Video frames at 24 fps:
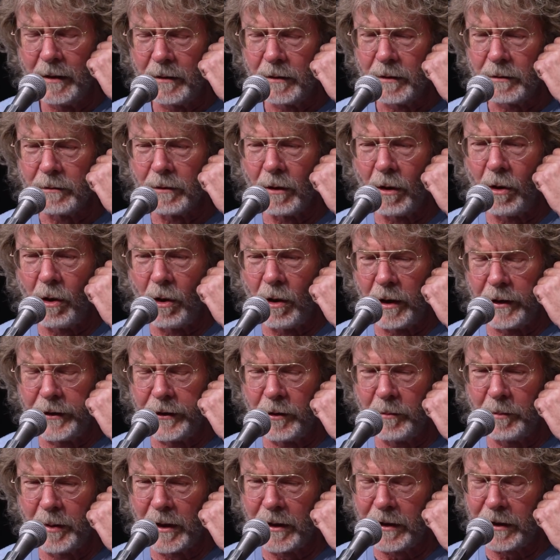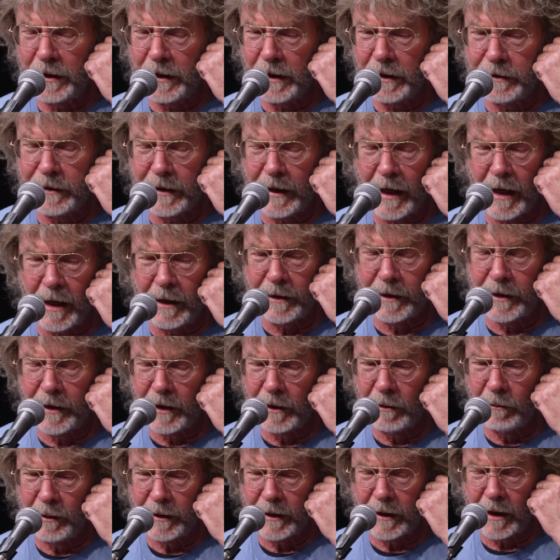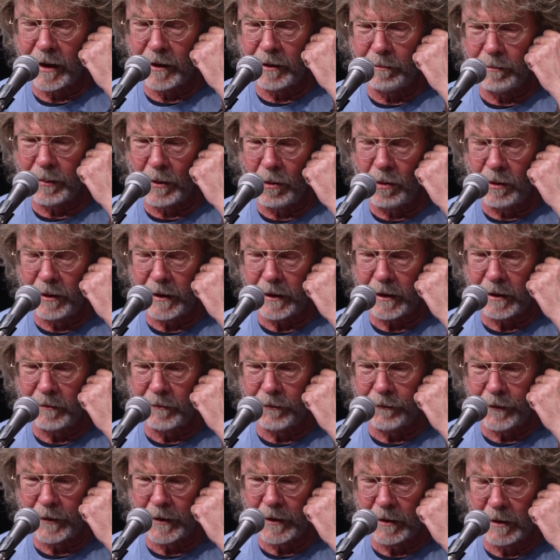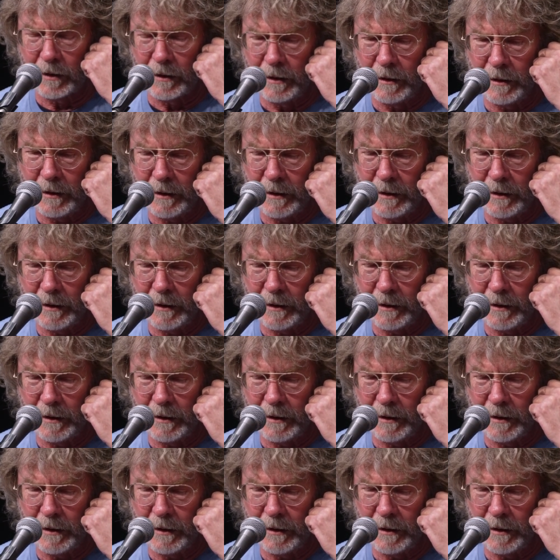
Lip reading: "Roy, you better get down here. We got a boy that can fiddle."